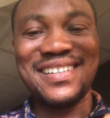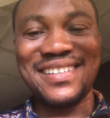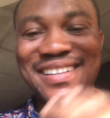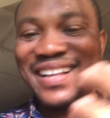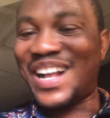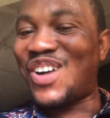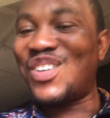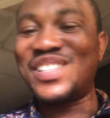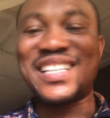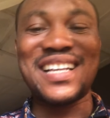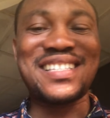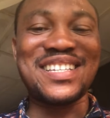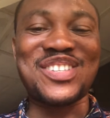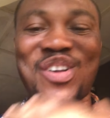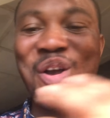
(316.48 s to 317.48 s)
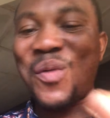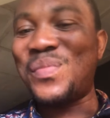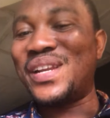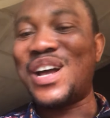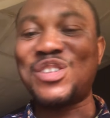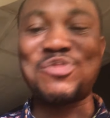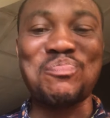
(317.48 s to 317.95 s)
The content is coming
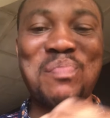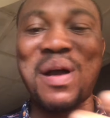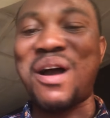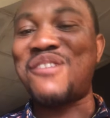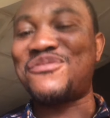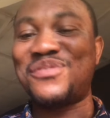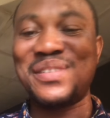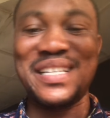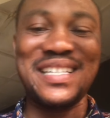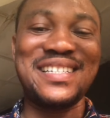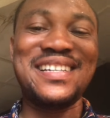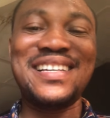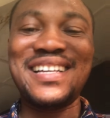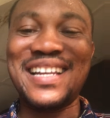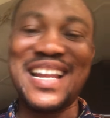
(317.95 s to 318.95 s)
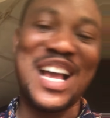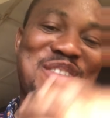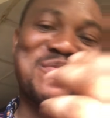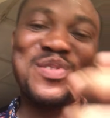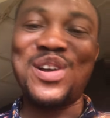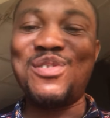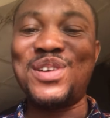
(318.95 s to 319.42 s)
out powerfully like
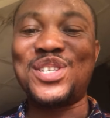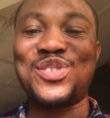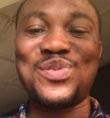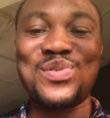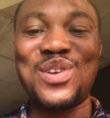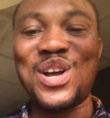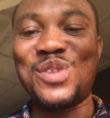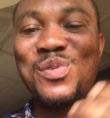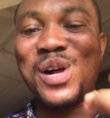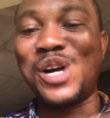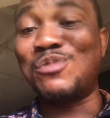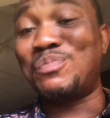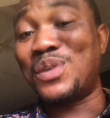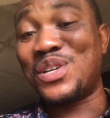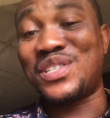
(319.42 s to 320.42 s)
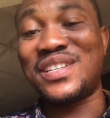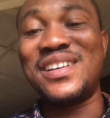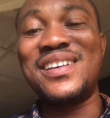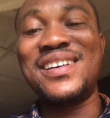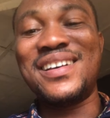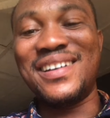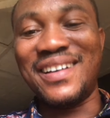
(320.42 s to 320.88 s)
we always do. God will help us.
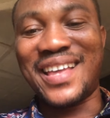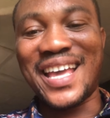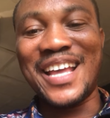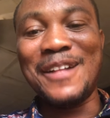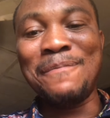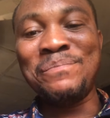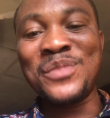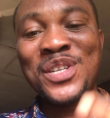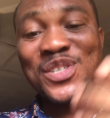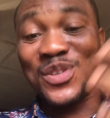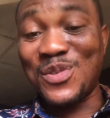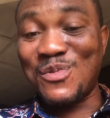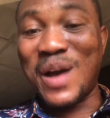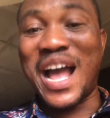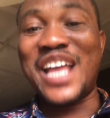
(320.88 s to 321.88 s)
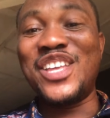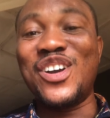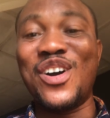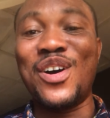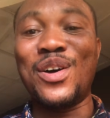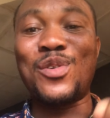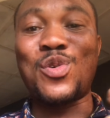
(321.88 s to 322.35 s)
Okay, so while
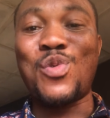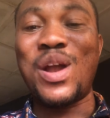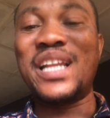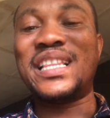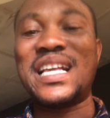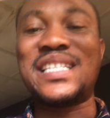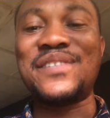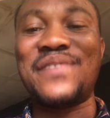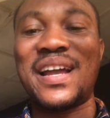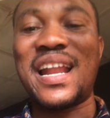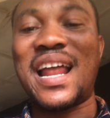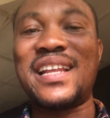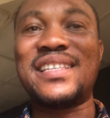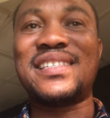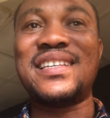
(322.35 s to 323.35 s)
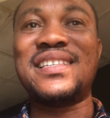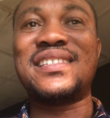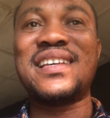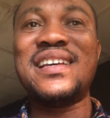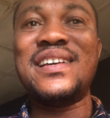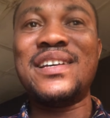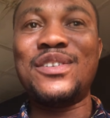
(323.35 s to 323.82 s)
your qualitative analysis,
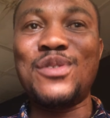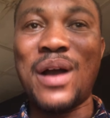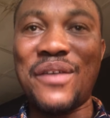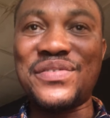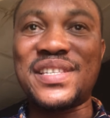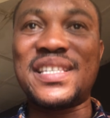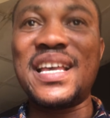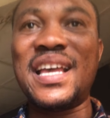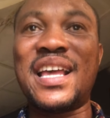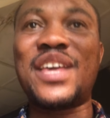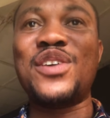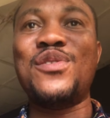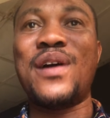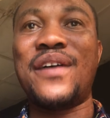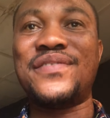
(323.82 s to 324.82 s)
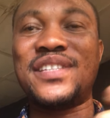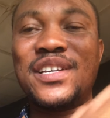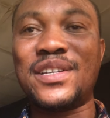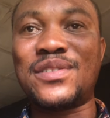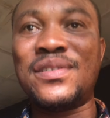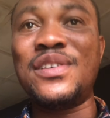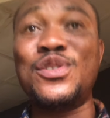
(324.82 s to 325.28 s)
you have zinc, you
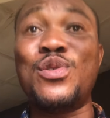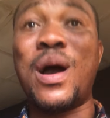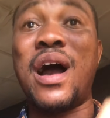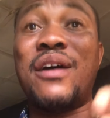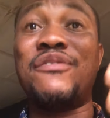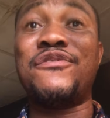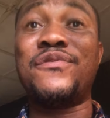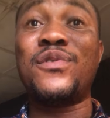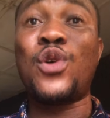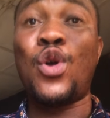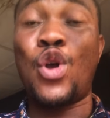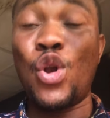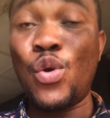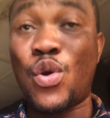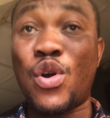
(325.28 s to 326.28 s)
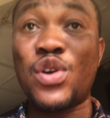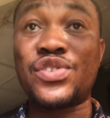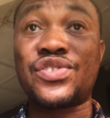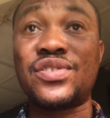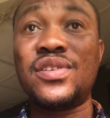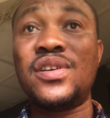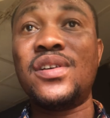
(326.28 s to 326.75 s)
have glucose.